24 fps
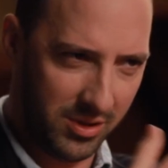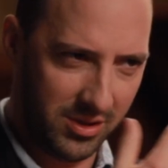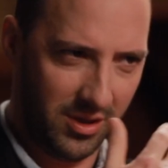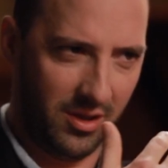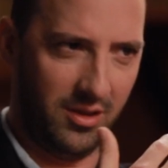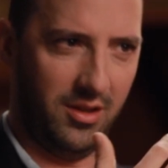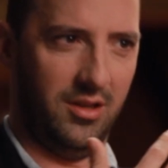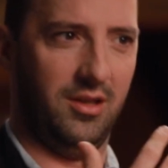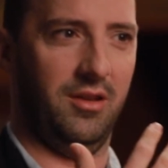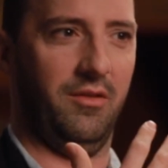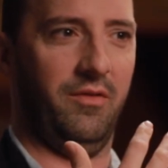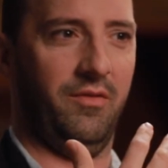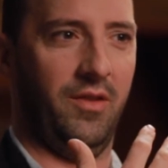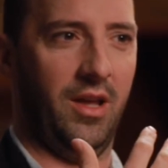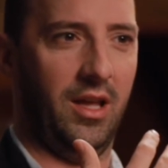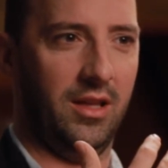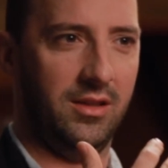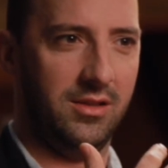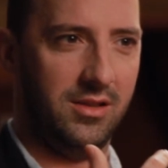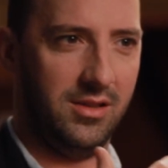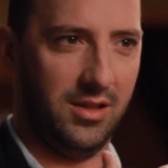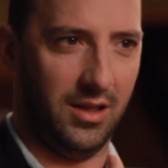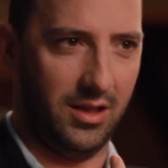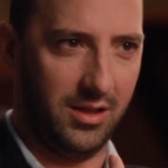on the
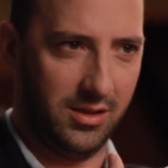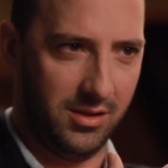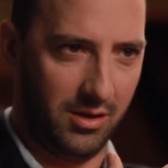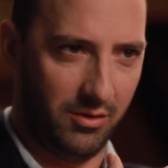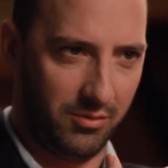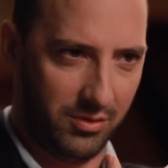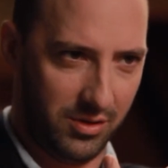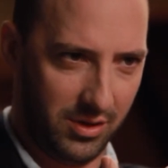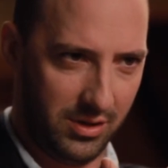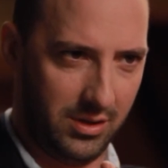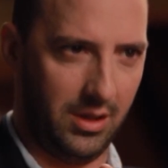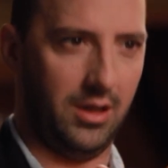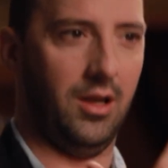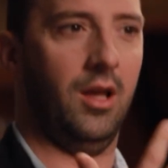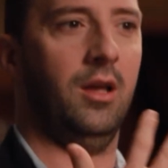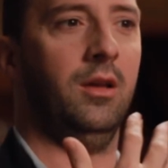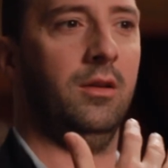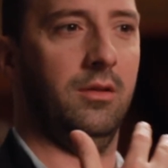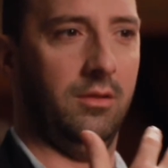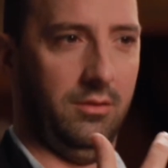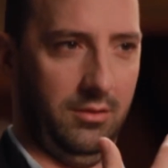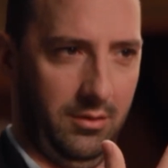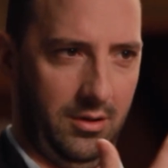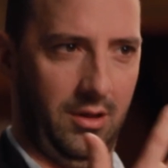defense. Like he's always just like,
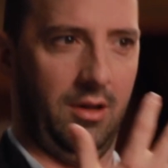oh.